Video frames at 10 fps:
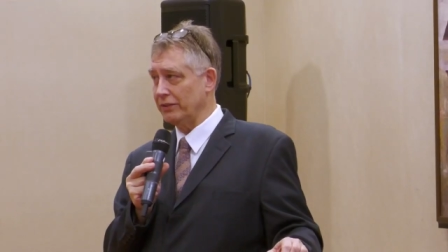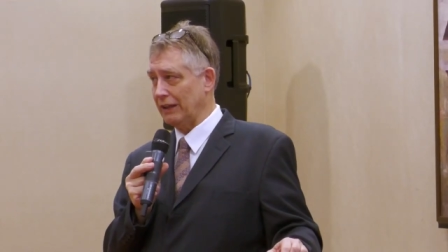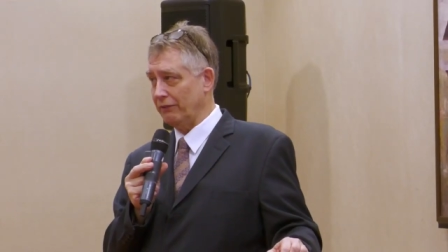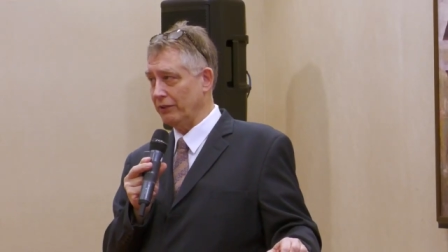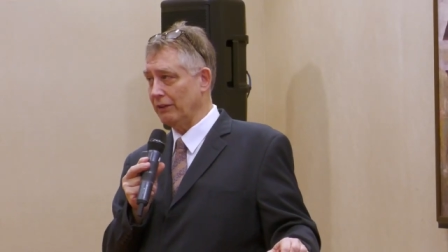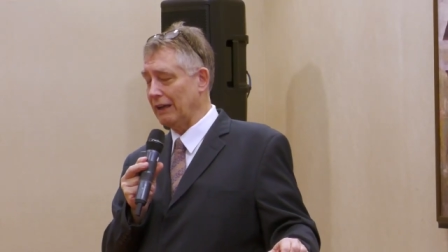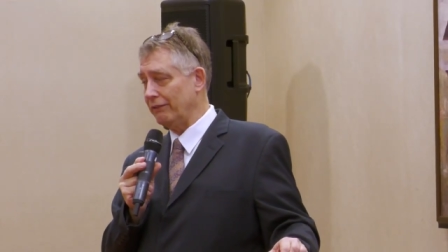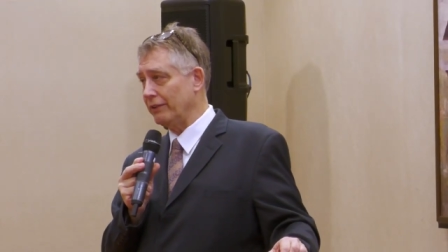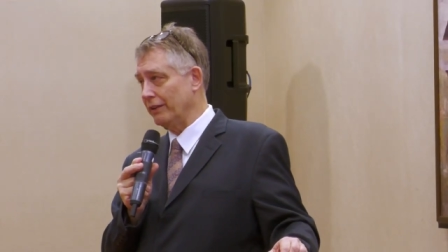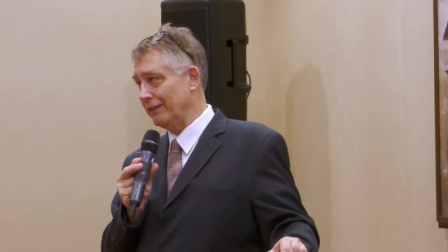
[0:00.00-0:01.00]
to save your
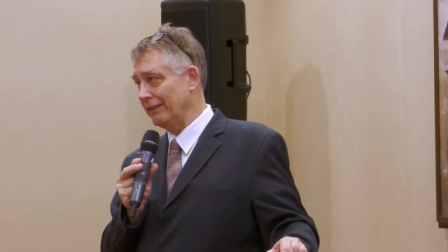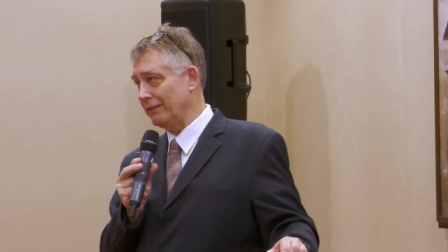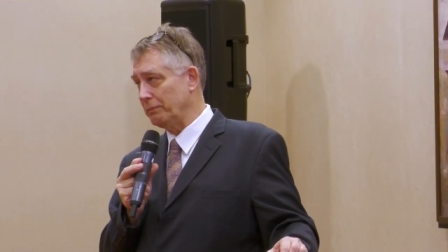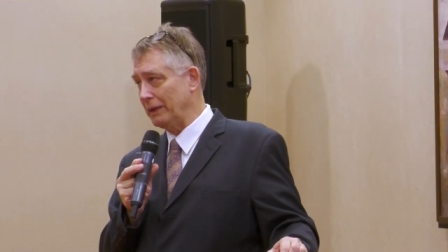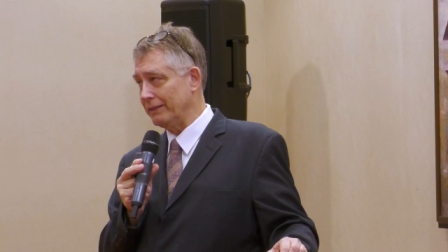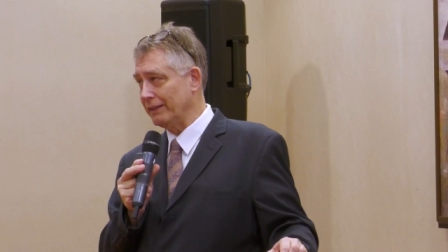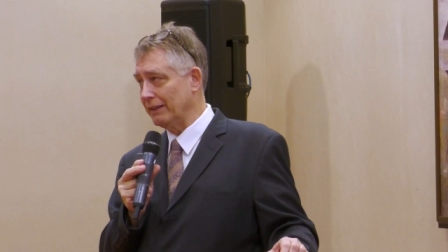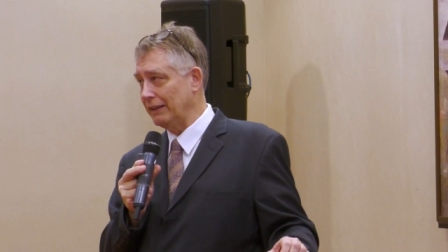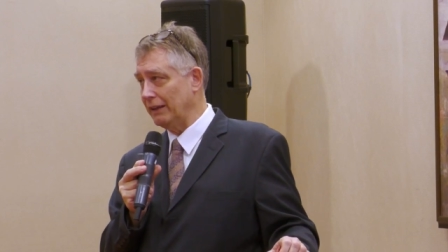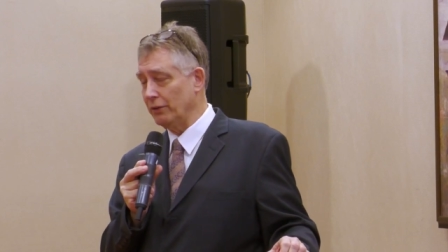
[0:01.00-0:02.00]
life because it's
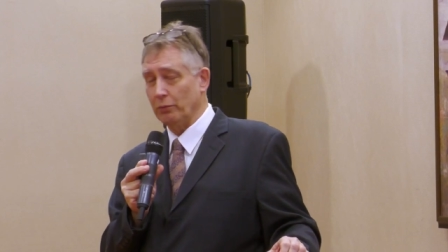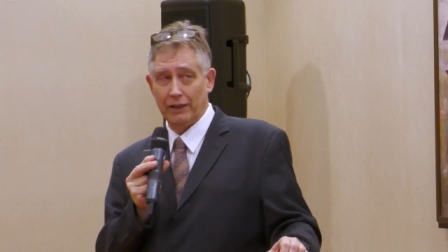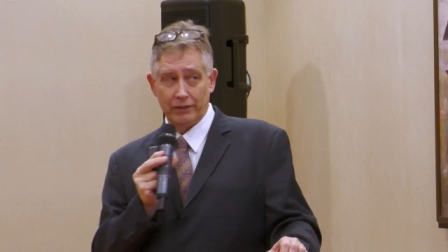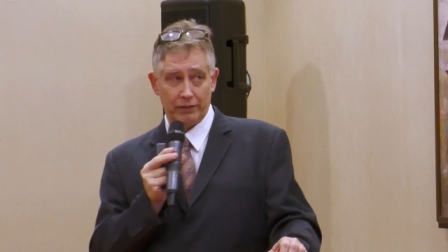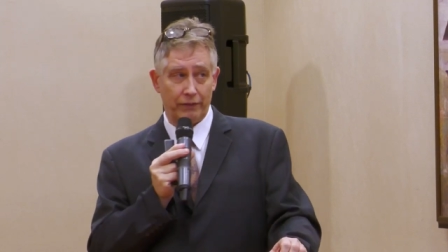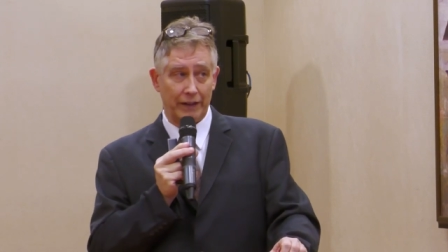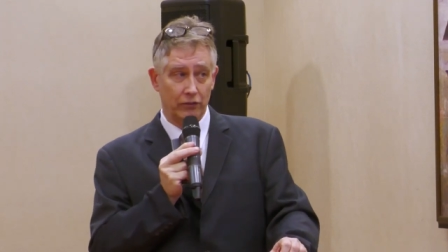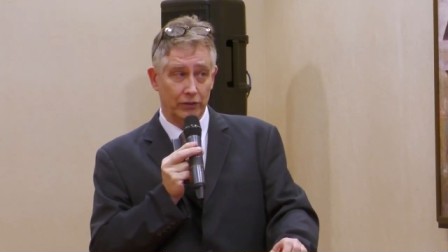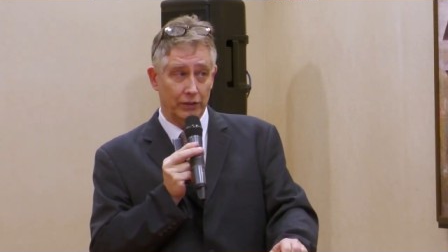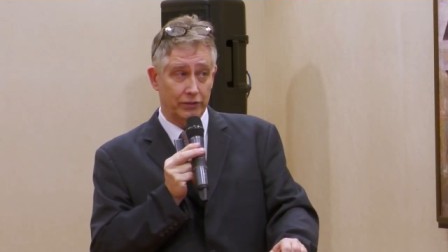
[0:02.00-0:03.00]
basically otherwise a
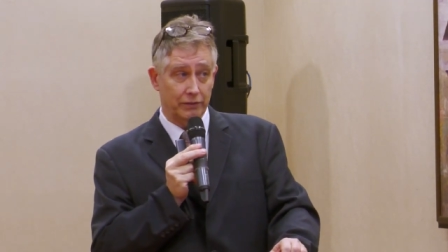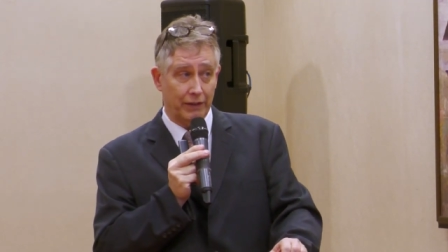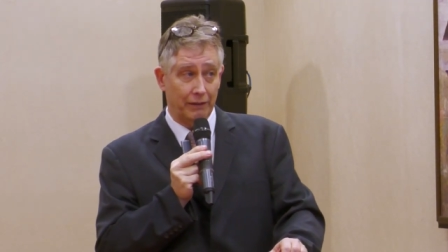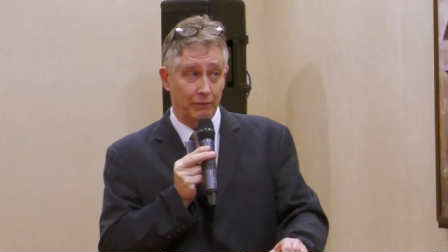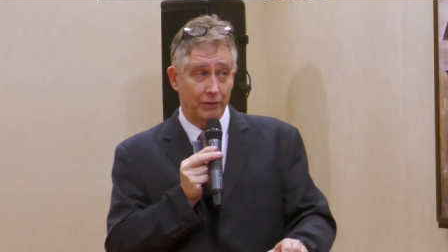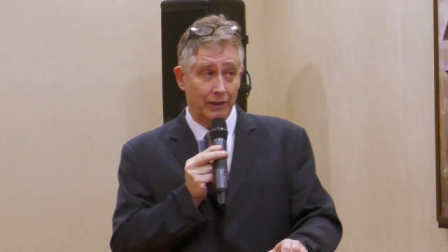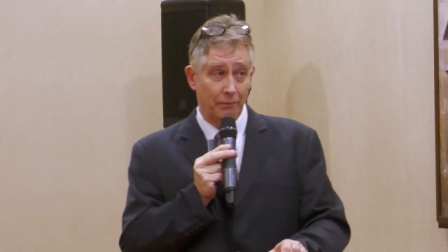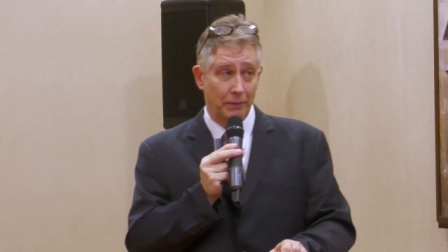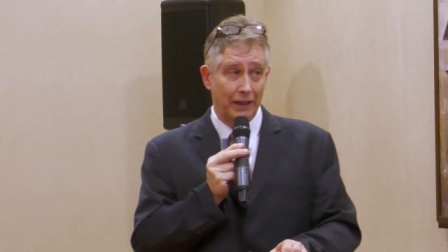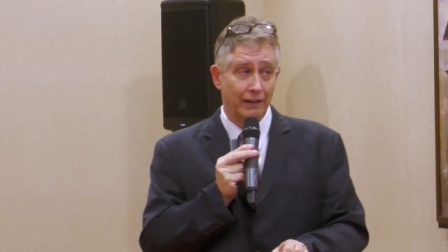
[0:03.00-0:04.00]
fatal dose of
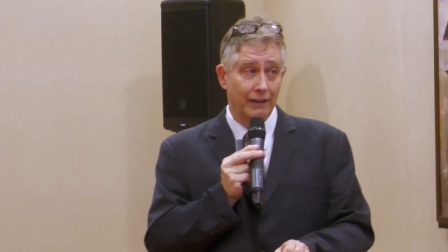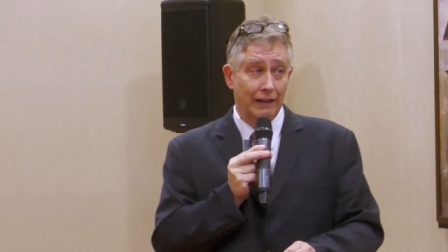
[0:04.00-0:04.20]
chemotherapy.